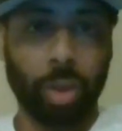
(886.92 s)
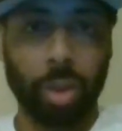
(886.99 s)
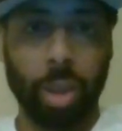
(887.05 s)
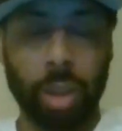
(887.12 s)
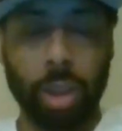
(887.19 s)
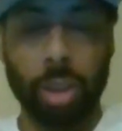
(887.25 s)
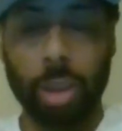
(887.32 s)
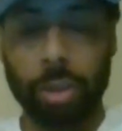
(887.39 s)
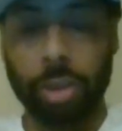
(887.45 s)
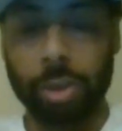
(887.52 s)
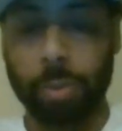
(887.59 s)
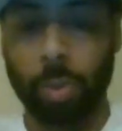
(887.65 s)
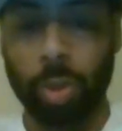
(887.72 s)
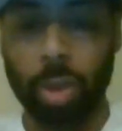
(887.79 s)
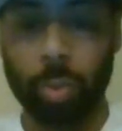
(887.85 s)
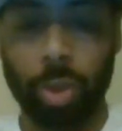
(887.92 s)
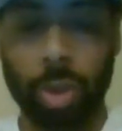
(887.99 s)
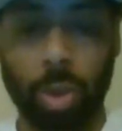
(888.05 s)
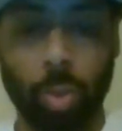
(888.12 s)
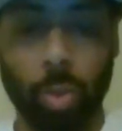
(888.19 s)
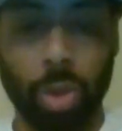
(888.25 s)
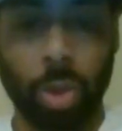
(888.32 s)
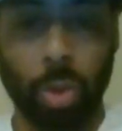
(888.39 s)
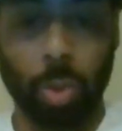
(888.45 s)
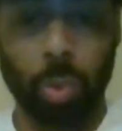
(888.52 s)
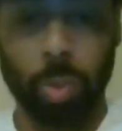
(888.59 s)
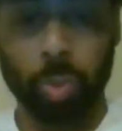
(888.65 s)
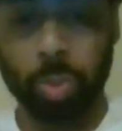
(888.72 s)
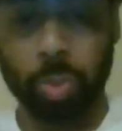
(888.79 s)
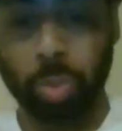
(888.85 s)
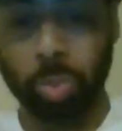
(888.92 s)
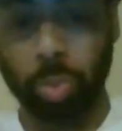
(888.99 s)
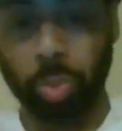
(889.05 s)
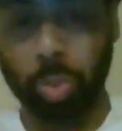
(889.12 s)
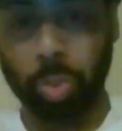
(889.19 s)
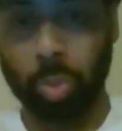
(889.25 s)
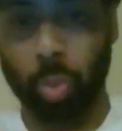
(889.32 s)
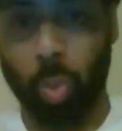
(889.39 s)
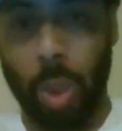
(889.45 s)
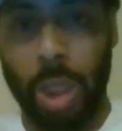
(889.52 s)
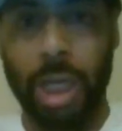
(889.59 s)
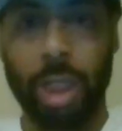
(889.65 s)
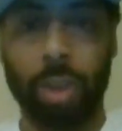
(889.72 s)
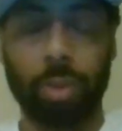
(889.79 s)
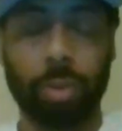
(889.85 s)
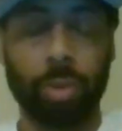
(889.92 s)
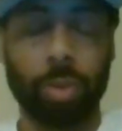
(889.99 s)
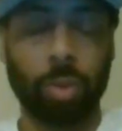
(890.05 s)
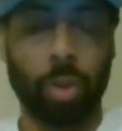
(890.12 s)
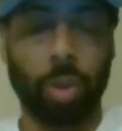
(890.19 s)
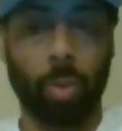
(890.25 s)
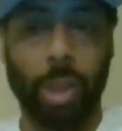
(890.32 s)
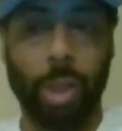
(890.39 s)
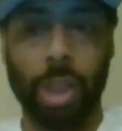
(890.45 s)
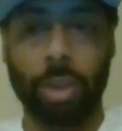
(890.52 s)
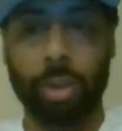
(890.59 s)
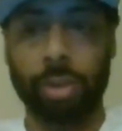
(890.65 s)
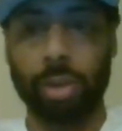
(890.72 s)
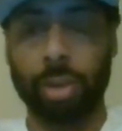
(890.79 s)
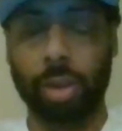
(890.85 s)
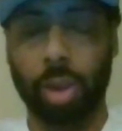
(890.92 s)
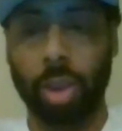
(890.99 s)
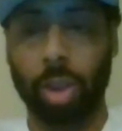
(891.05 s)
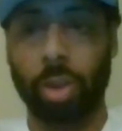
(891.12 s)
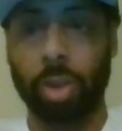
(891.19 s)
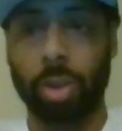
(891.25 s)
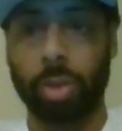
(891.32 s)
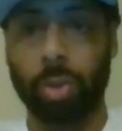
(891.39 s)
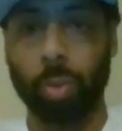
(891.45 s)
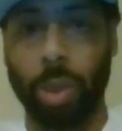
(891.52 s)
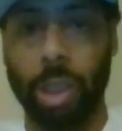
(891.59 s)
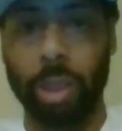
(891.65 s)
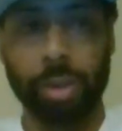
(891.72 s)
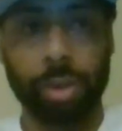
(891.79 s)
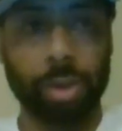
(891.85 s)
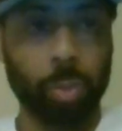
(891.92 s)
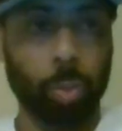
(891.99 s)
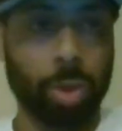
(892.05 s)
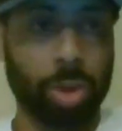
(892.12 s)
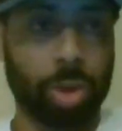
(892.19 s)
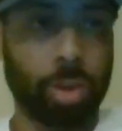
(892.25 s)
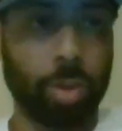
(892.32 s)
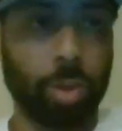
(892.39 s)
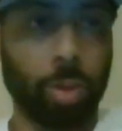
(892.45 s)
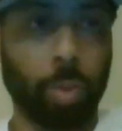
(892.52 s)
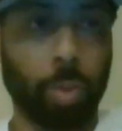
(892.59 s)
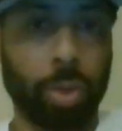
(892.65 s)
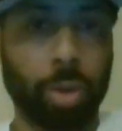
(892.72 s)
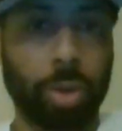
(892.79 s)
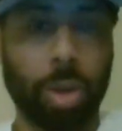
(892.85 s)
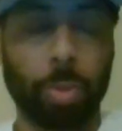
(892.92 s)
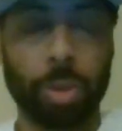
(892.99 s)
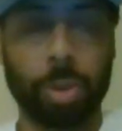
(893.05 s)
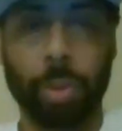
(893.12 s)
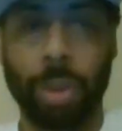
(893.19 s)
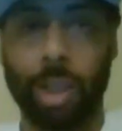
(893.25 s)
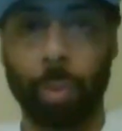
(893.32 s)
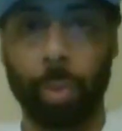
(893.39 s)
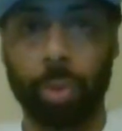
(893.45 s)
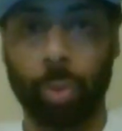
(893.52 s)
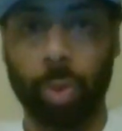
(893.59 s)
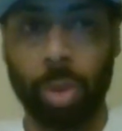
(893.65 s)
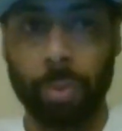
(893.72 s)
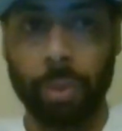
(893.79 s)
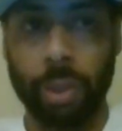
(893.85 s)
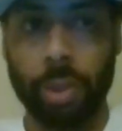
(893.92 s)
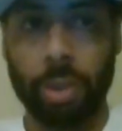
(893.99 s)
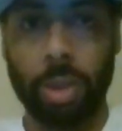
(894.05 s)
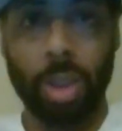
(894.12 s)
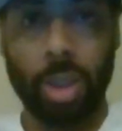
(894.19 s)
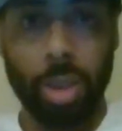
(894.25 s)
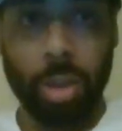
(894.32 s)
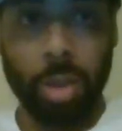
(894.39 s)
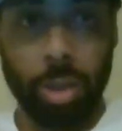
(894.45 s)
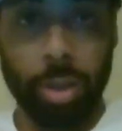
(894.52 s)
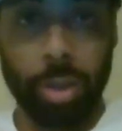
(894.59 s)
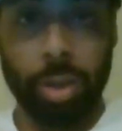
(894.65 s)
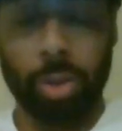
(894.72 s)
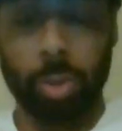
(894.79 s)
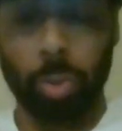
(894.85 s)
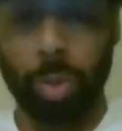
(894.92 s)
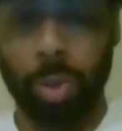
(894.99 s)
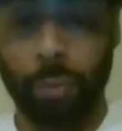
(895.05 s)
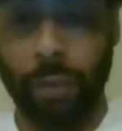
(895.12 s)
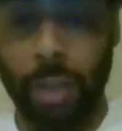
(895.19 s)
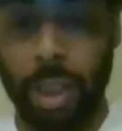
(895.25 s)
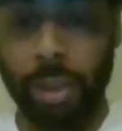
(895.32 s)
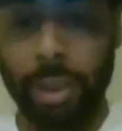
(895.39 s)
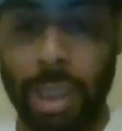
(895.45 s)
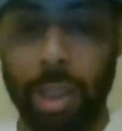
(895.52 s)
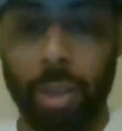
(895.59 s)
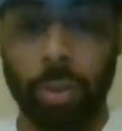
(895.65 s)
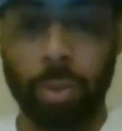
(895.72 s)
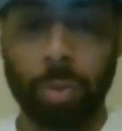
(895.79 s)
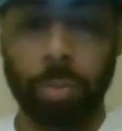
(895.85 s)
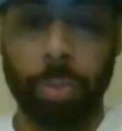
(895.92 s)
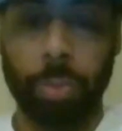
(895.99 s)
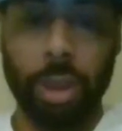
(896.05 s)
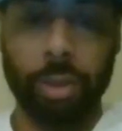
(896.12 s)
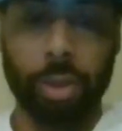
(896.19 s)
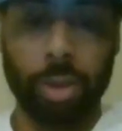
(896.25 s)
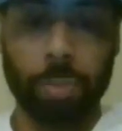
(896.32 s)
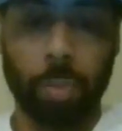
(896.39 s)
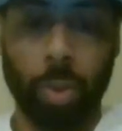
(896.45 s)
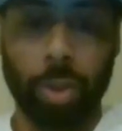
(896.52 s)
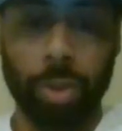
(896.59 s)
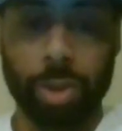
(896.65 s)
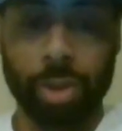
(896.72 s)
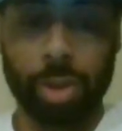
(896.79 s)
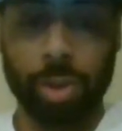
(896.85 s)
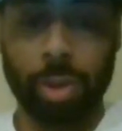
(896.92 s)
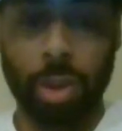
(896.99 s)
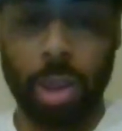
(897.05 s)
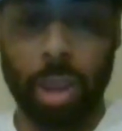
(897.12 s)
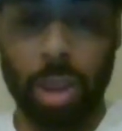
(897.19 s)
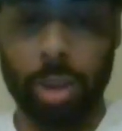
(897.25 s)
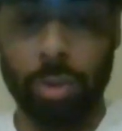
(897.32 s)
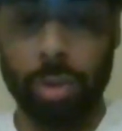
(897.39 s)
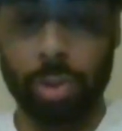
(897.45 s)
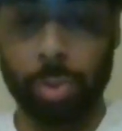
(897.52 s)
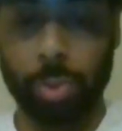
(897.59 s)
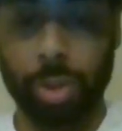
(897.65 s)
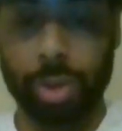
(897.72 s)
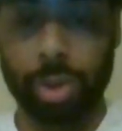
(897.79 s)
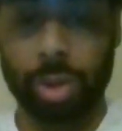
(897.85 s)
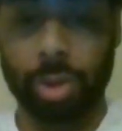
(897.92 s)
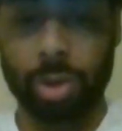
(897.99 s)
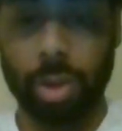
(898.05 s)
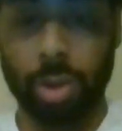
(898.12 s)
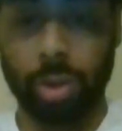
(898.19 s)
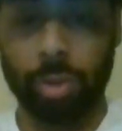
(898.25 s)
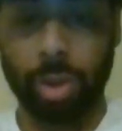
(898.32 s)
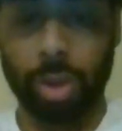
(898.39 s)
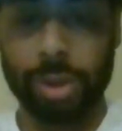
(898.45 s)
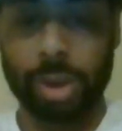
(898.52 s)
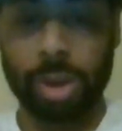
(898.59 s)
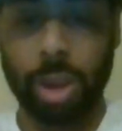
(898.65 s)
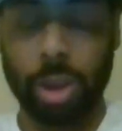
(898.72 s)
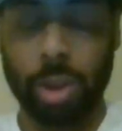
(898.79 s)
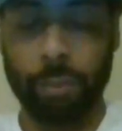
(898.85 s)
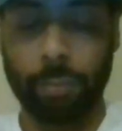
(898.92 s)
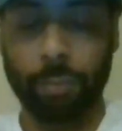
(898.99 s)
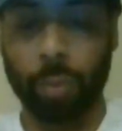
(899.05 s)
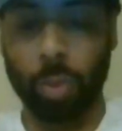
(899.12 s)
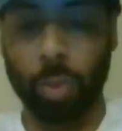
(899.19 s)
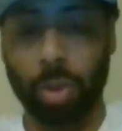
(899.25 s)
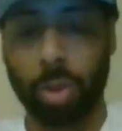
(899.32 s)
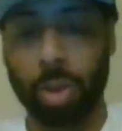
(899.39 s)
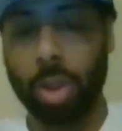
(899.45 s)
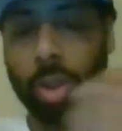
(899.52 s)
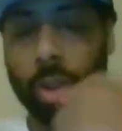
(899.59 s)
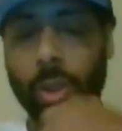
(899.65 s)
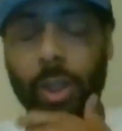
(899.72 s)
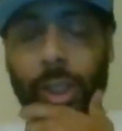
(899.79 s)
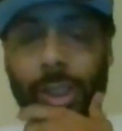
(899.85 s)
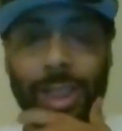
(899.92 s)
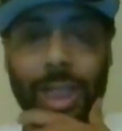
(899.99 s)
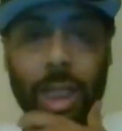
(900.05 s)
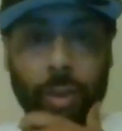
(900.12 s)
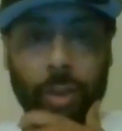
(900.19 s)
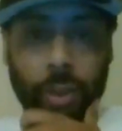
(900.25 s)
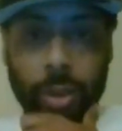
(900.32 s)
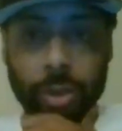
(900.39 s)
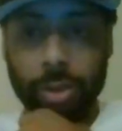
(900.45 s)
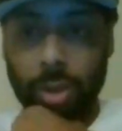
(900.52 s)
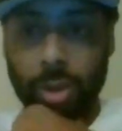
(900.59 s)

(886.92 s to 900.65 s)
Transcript: Again, at this point, we don't know why this is occurring. What Tillman's problem with Weebay is. We'll find out But at this point, this was, you know, a setup for a lot of things to